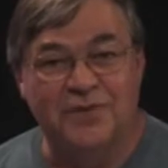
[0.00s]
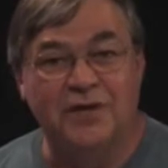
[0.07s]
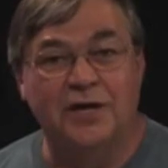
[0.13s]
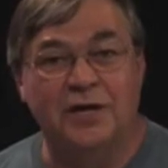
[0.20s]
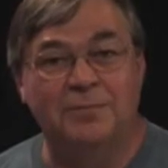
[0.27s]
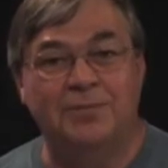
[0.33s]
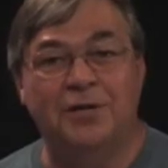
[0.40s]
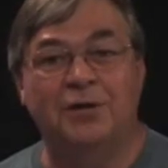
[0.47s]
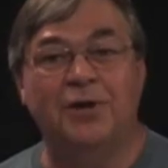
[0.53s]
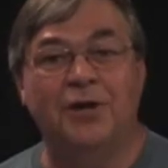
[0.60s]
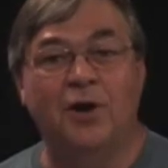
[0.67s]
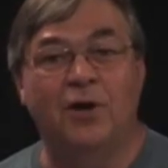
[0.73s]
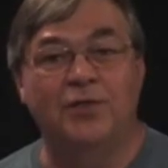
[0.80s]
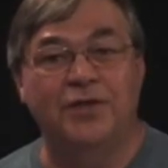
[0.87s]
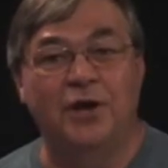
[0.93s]
appearing
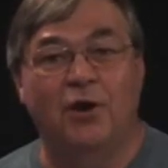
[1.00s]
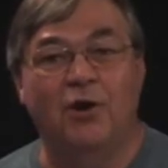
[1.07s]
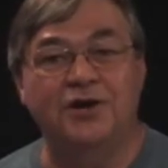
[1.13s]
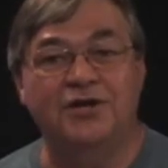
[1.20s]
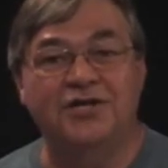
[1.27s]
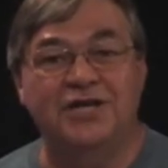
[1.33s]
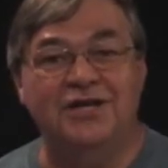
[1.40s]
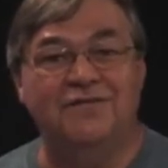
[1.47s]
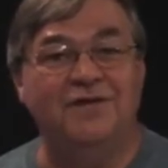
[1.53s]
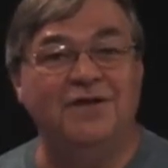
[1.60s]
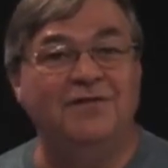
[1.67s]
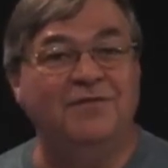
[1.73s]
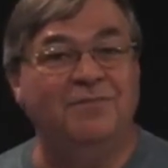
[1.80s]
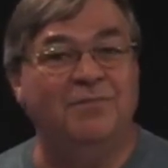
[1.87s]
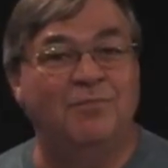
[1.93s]
on the
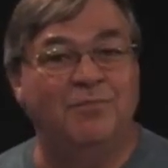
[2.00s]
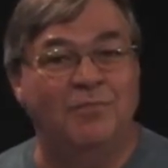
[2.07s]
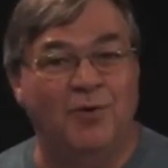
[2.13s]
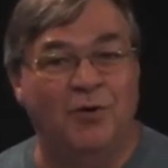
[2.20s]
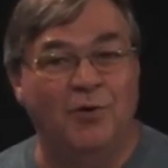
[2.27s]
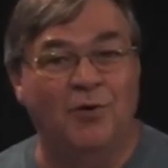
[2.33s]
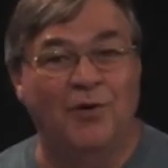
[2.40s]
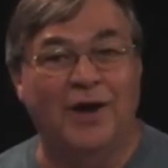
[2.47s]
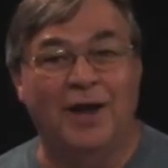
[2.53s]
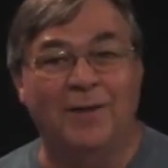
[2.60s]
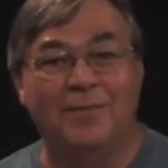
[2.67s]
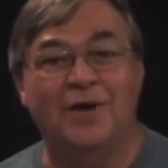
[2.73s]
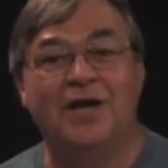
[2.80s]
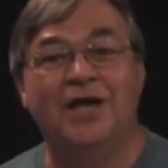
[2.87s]
RVTV program